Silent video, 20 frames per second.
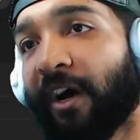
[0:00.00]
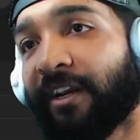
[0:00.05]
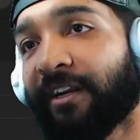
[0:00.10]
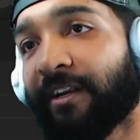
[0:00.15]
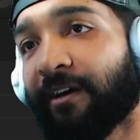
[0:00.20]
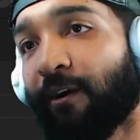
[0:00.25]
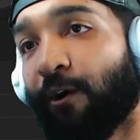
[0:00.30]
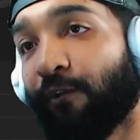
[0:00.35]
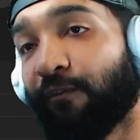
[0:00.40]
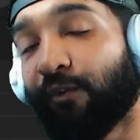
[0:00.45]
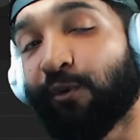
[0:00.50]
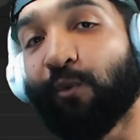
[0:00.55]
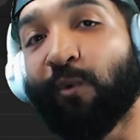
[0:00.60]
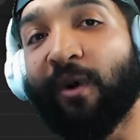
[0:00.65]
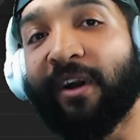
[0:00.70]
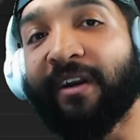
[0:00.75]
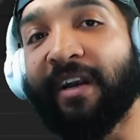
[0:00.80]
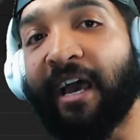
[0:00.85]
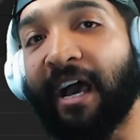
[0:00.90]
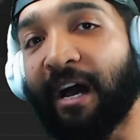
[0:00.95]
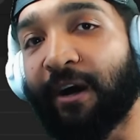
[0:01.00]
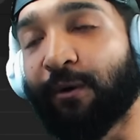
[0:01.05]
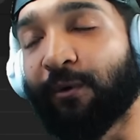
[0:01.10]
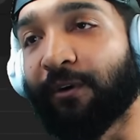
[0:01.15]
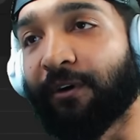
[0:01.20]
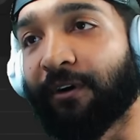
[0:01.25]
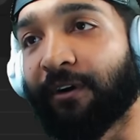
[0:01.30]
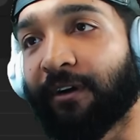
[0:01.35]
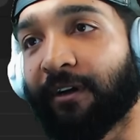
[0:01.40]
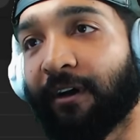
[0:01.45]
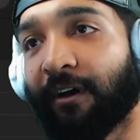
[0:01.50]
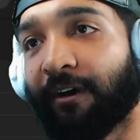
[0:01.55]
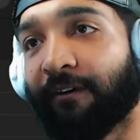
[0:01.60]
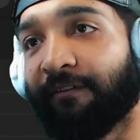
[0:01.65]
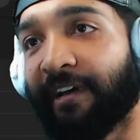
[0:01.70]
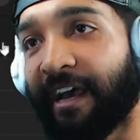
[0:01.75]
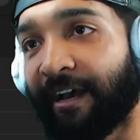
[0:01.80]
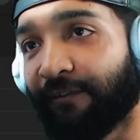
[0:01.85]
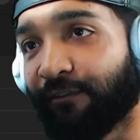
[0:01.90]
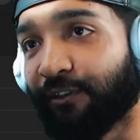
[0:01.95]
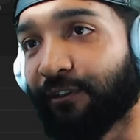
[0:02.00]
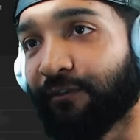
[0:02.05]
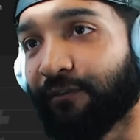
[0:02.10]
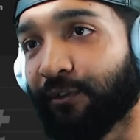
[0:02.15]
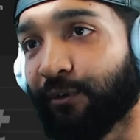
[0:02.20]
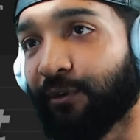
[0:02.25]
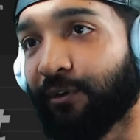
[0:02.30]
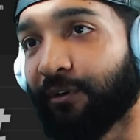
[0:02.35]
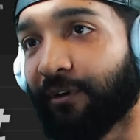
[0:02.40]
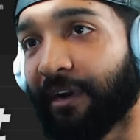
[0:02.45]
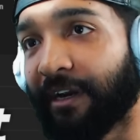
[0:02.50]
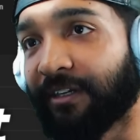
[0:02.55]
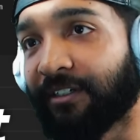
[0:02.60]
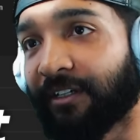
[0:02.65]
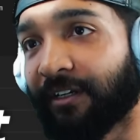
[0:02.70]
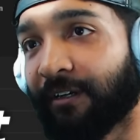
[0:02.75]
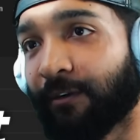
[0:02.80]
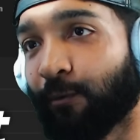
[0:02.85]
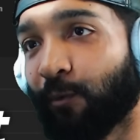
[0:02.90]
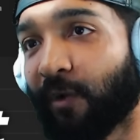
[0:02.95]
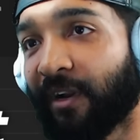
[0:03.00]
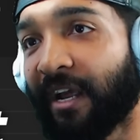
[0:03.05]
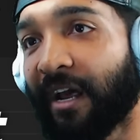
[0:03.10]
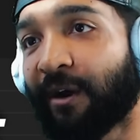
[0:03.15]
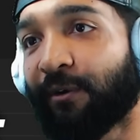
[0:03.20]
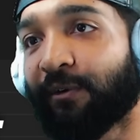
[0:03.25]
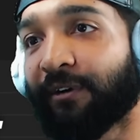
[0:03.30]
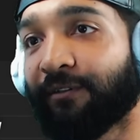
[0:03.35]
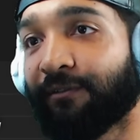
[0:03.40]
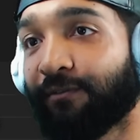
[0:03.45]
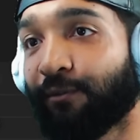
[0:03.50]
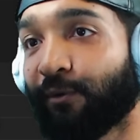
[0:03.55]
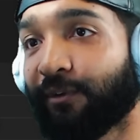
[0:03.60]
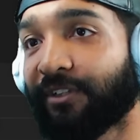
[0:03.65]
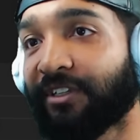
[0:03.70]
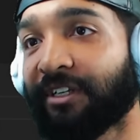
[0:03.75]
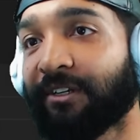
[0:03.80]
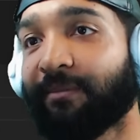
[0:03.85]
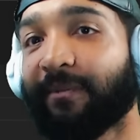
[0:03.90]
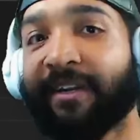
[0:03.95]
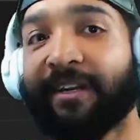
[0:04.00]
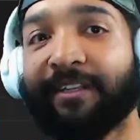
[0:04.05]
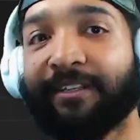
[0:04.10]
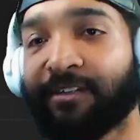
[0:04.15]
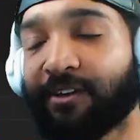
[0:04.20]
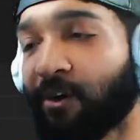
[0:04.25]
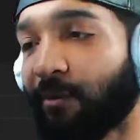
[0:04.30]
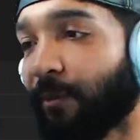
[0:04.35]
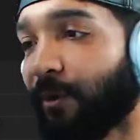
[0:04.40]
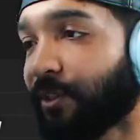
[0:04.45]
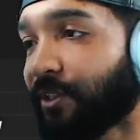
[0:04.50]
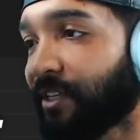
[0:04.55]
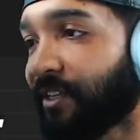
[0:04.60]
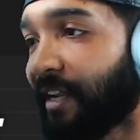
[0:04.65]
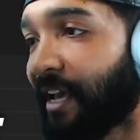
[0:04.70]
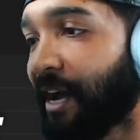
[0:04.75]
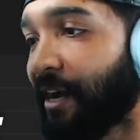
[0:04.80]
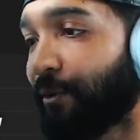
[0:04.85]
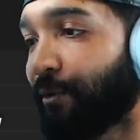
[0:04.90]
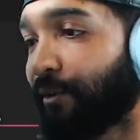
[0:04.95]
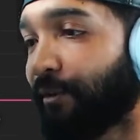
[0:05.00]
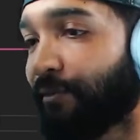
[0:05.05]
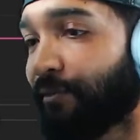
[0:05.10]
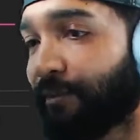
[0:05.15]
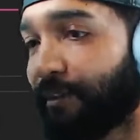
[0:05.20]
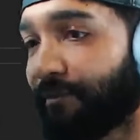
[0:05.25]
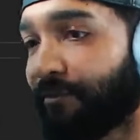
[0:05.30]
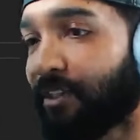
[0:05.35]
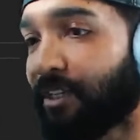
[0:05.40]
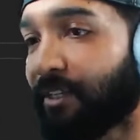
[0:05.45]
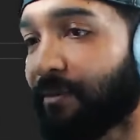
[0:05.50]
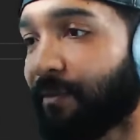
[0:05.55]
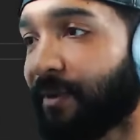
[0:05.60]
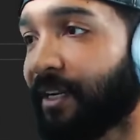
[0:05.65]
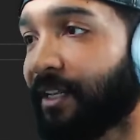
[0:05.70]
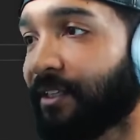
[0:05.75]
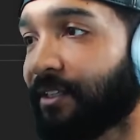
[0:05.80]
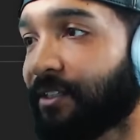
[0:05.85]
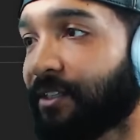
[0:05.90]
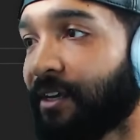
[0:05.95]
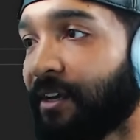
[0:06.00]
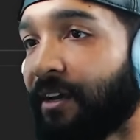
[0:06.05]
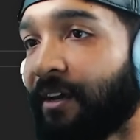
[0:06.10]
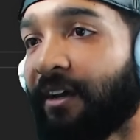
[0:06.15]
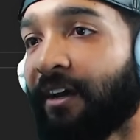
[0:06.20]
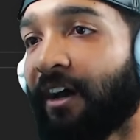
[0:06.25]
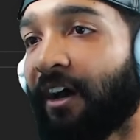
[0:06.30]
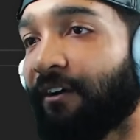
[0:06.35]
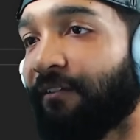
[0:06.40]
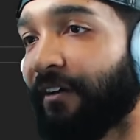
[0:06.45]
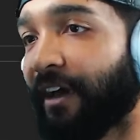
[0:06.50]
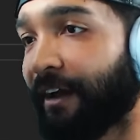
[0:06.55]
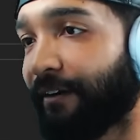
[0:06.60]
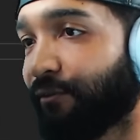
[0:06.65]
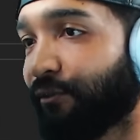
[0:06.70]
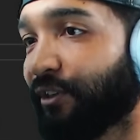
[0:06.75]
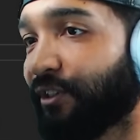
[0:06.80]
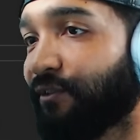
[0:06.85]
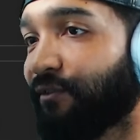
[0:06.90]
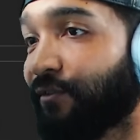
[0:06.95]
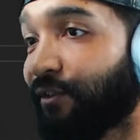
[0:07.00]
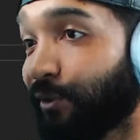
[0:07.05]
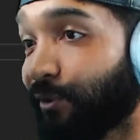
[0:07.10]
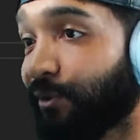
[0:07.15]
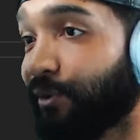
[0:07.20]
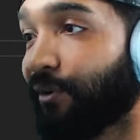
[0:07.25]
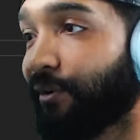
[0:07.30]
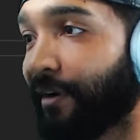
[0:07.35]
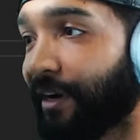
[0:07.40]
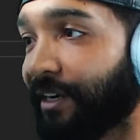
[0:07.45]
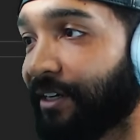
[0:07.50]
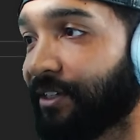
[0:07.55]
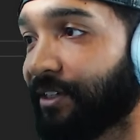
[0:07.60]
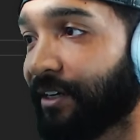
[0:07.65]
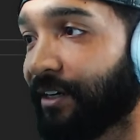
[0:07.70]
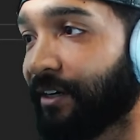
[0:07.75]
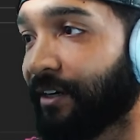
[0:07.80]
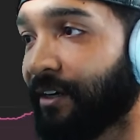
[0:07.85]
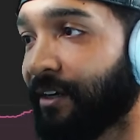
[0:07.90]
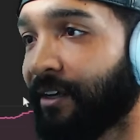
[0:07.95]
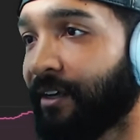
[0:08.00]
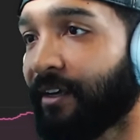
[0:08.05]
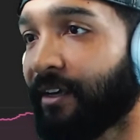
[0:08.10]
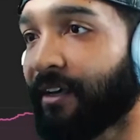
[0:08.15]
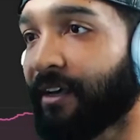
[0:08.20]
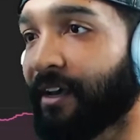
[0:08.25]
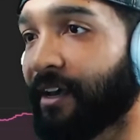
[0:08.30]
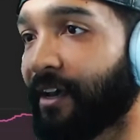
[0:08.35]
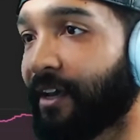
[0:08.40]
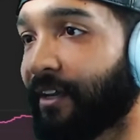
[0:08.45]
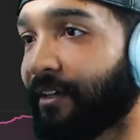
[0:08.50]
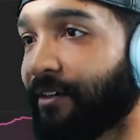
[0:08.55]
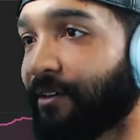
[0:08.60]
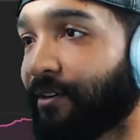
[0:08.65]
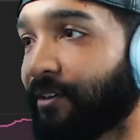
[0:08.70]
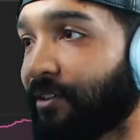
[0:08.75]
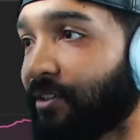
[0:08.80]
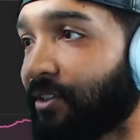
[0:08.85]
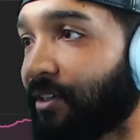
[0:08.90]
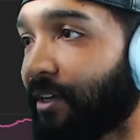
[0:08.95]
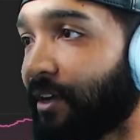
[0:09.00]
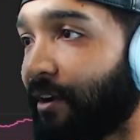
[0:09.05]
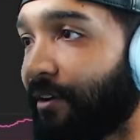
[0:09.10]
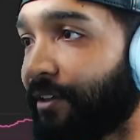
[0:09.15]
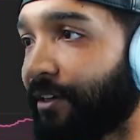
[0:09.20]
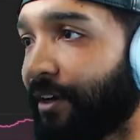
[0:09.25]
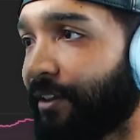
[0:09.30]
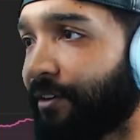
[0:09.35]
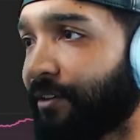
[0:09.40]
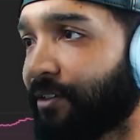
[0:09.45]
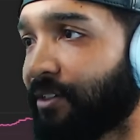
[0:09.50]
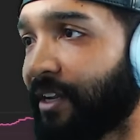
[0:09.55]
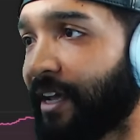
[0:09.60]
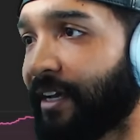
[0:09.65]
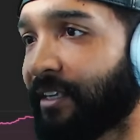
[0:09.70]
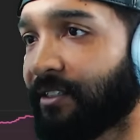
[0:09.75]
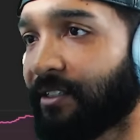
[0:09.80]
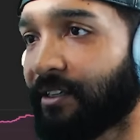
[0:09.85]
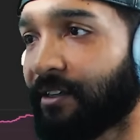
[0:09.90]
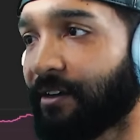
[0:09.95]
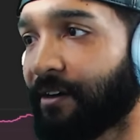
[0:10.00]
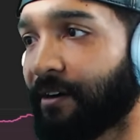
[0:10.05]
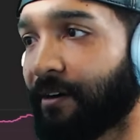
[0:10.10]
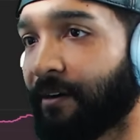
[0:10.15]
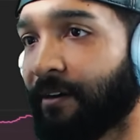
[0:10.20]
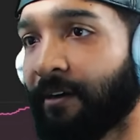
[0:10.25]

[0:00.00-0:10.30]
over 1 hour of average view duration, 1 hour and 14 minutes, almost an hour and 15 minutes of average view duration. And you can see all the other stats here.